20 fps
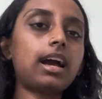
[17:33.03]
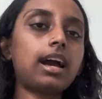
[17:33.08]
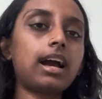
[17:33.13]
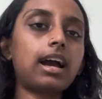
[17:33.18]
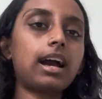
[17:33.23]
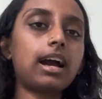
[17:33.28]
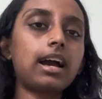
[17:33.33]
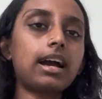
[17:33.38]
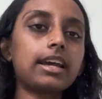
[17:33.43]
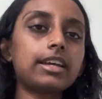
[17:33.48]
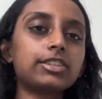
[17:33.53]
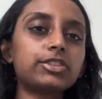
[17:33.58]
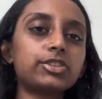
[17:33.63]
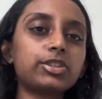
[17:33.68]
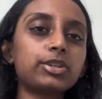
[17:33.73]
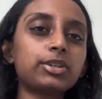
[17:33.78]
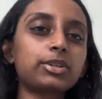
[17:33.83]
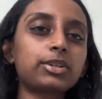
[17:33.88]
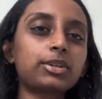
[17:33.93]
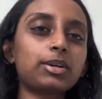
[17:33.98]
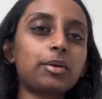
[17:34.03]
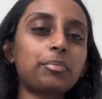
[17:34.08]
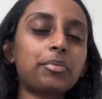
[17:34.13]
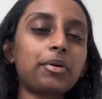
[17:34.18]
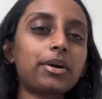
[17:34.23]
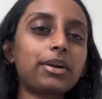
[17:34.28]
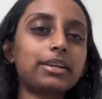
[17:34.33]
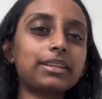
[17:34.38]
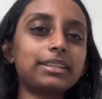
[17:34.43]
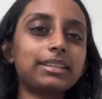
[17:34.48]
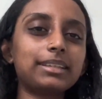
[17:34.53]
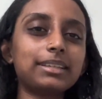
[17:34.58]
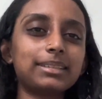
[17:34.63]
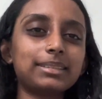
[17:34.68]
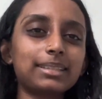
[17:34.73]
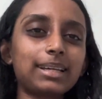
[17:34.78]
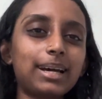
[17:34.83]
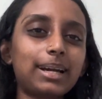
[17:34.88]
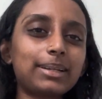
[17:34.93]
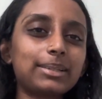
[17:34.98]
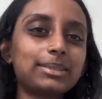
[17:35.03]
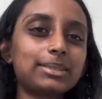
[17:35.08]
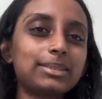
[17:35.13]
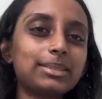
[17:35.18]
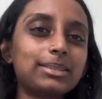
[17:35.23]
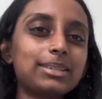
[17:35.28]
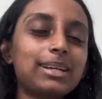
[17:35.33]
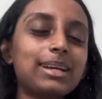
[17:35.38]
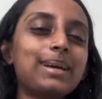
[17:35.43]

I took apart the entire